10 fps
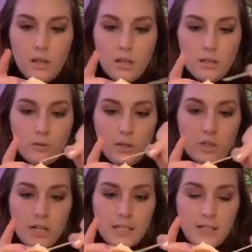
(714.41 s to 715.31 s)
So
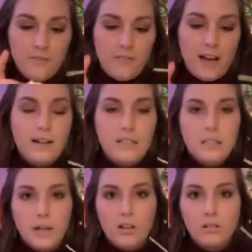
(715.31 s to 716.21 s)
interesting fact
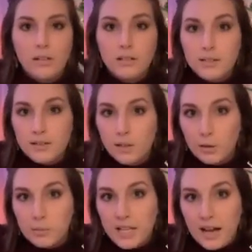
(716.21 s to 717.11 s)
about Hunt
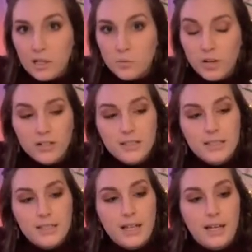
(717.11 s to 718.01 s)
Slonim's hash marks
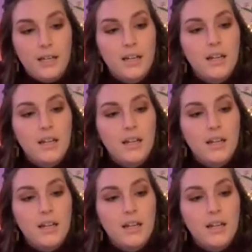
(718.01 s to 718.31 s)
is that